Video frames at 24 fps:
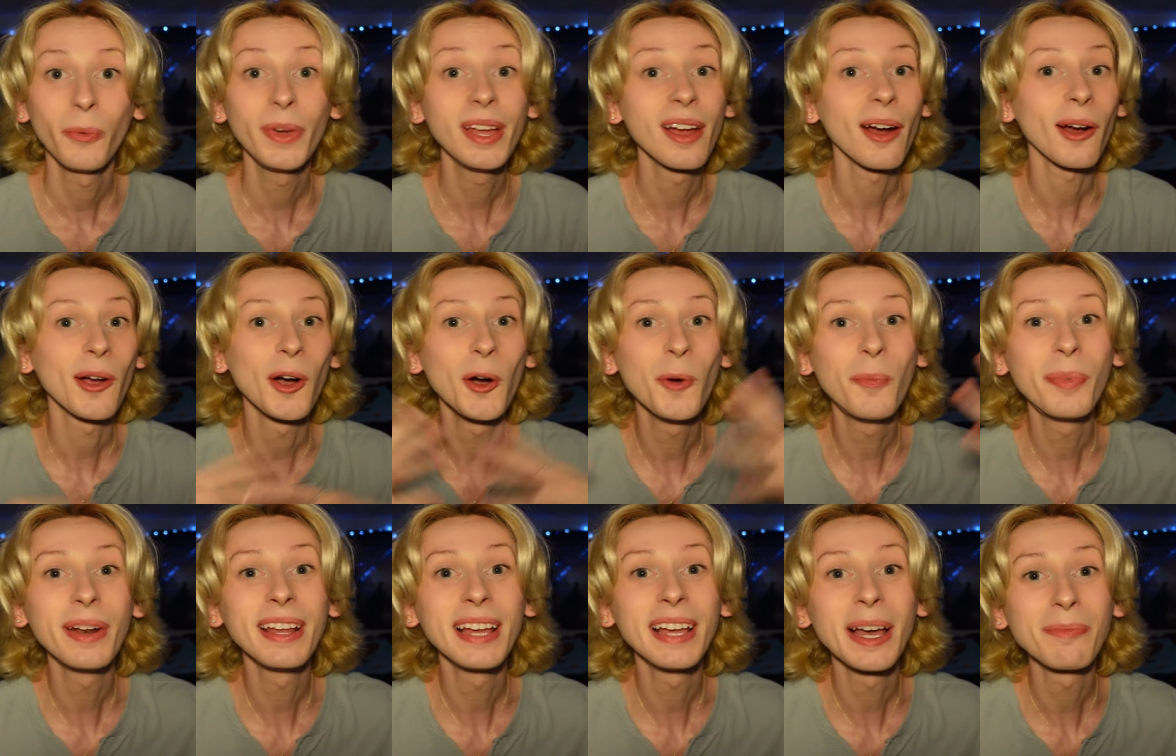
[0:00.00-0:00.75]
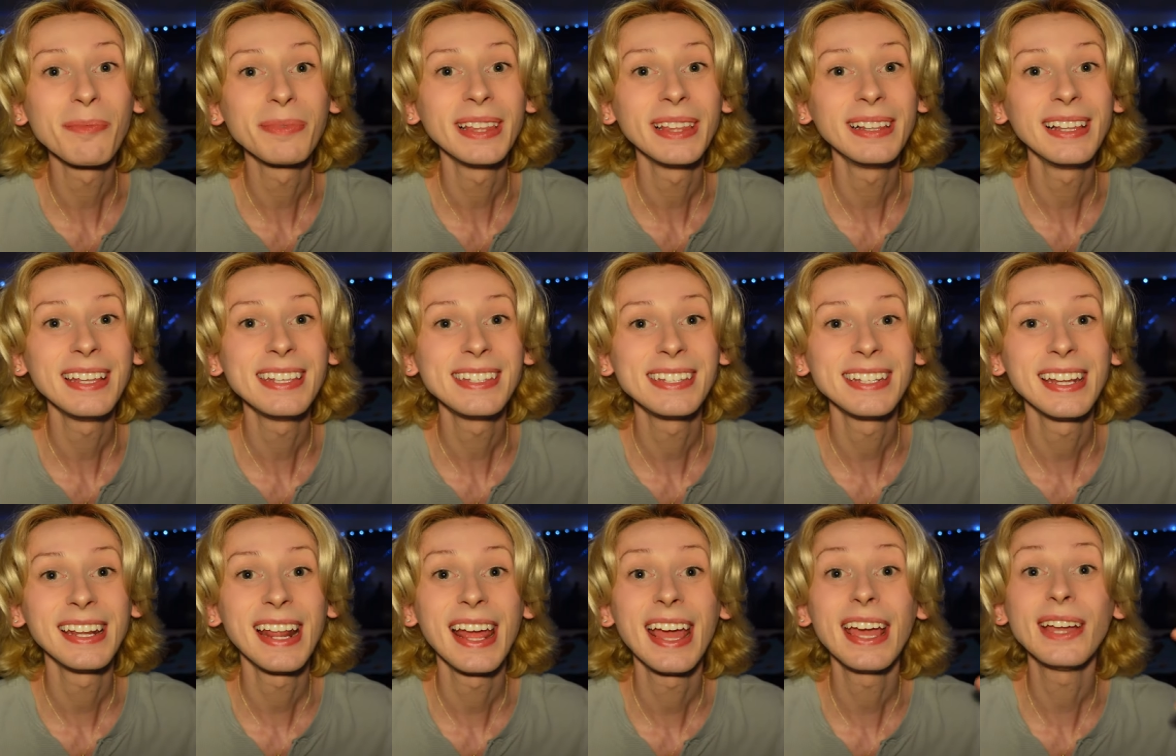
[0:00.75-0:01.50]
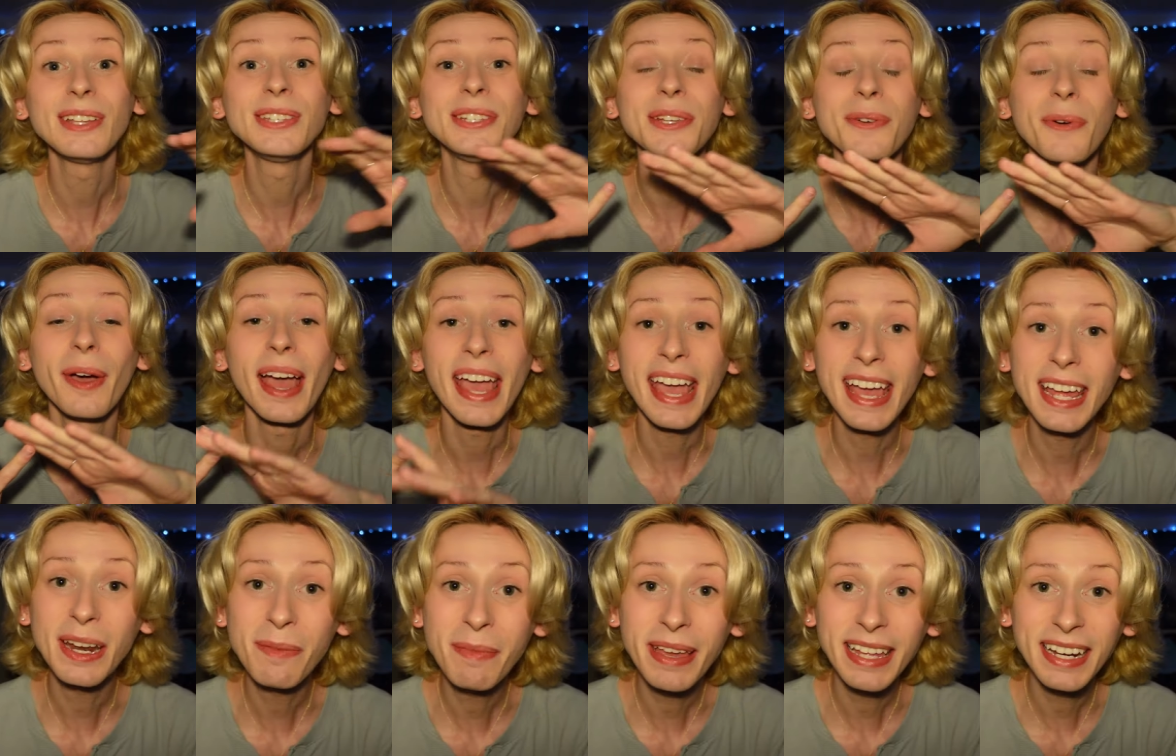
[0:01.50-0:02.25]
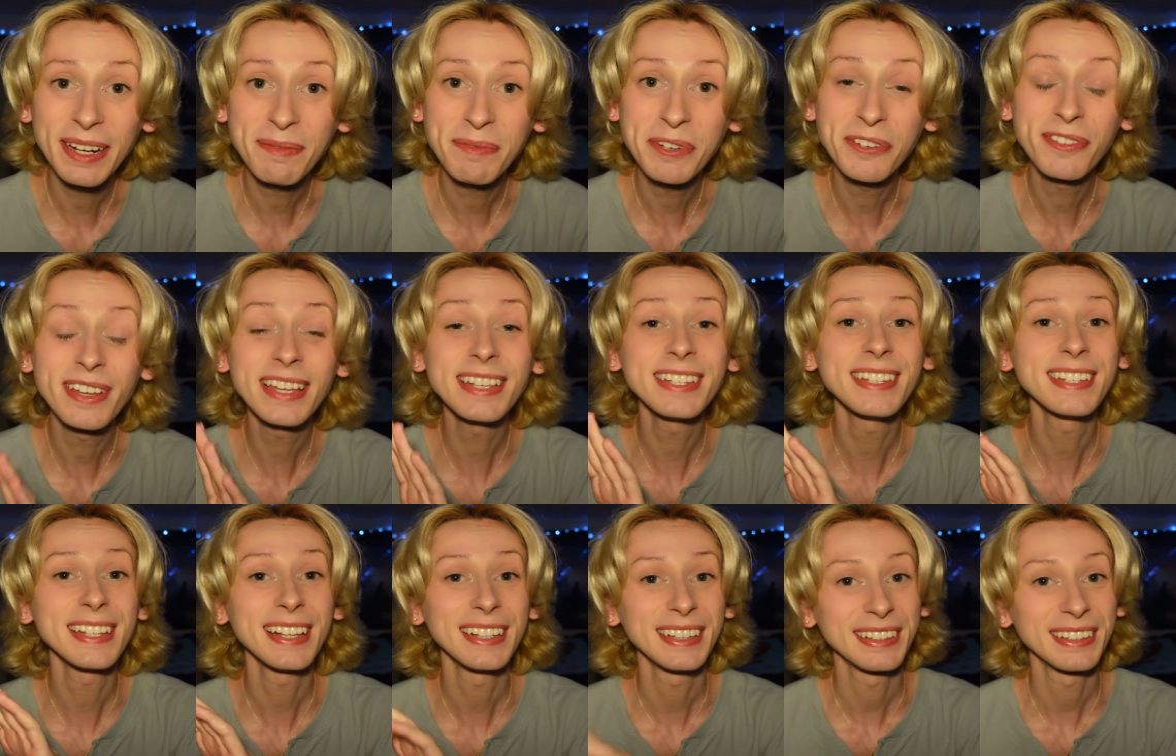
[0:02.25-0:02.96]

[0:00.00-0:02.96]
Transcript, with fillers: we are opening up the list today to animated movies,